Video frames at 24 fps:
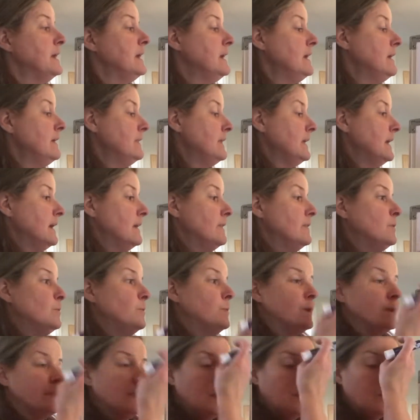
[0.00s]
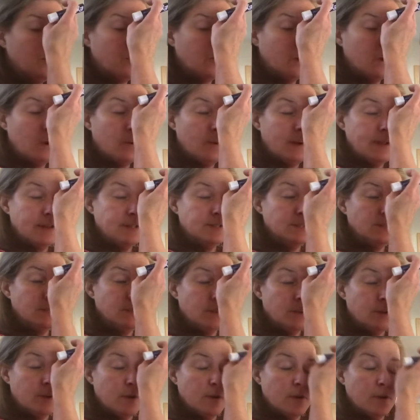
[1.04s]
The other word that we're going to
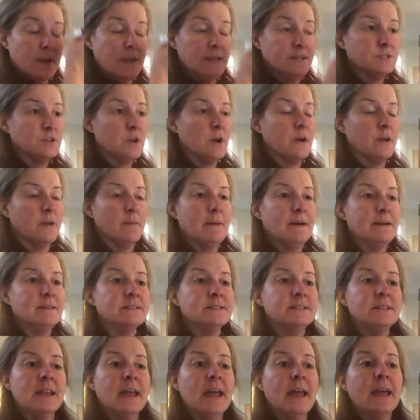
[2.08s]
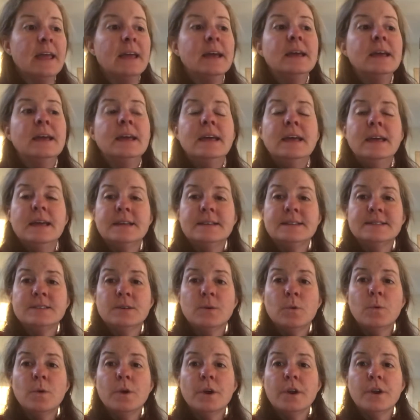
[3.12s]
learn and talk about today is the
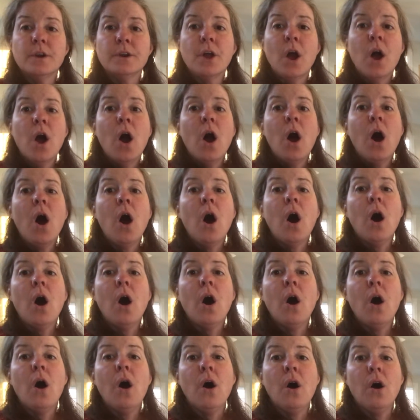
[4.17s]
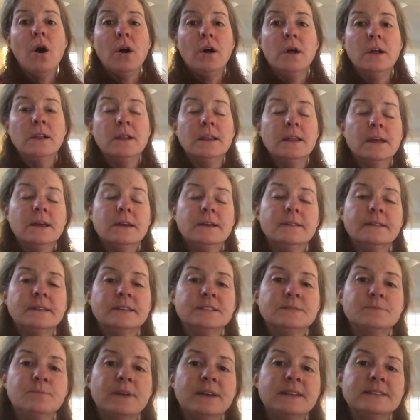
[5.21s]
word all. Let's
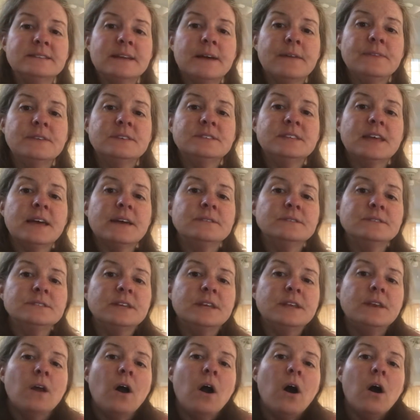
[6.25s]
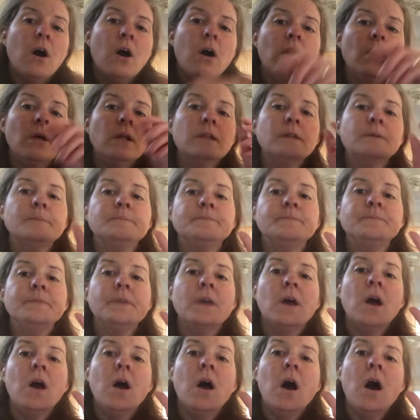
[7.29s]
break down the sounds in all.
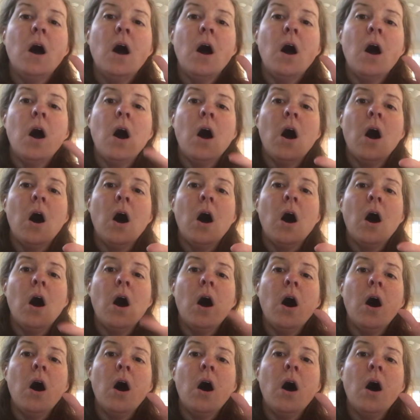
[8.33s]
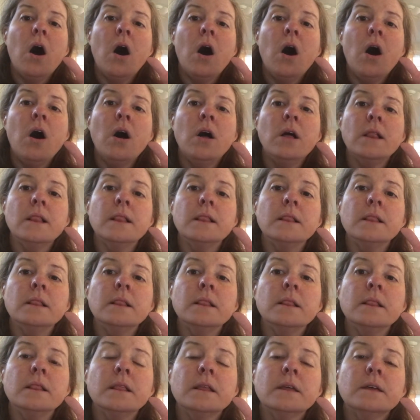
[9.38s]

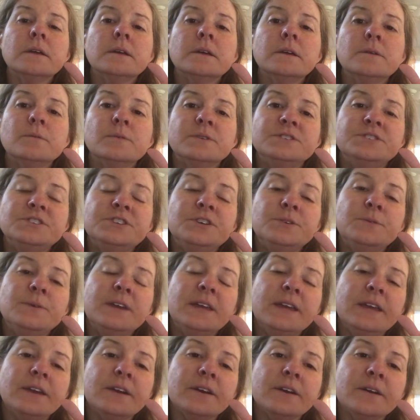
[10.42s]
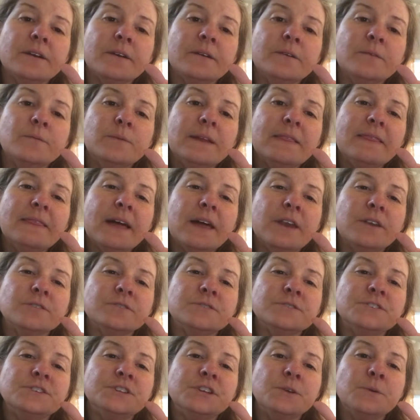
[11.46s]
All. What do you hear? What letters
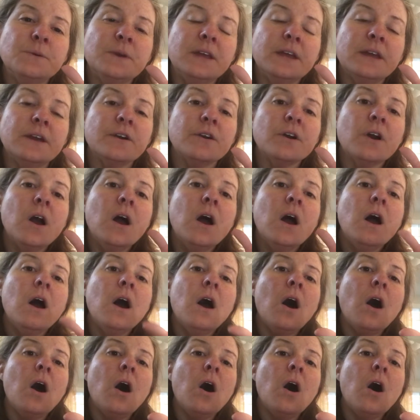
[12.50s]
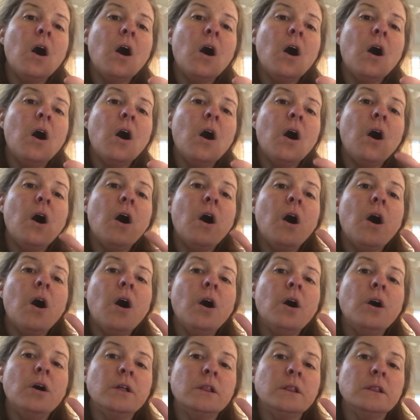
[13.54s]
do you hear?
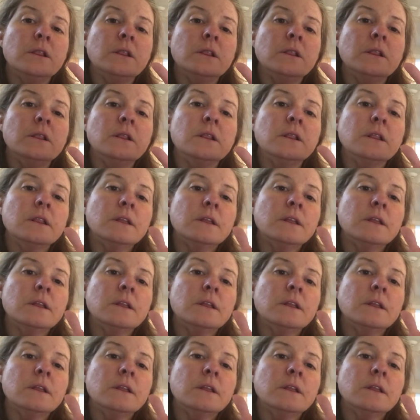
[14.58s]
All.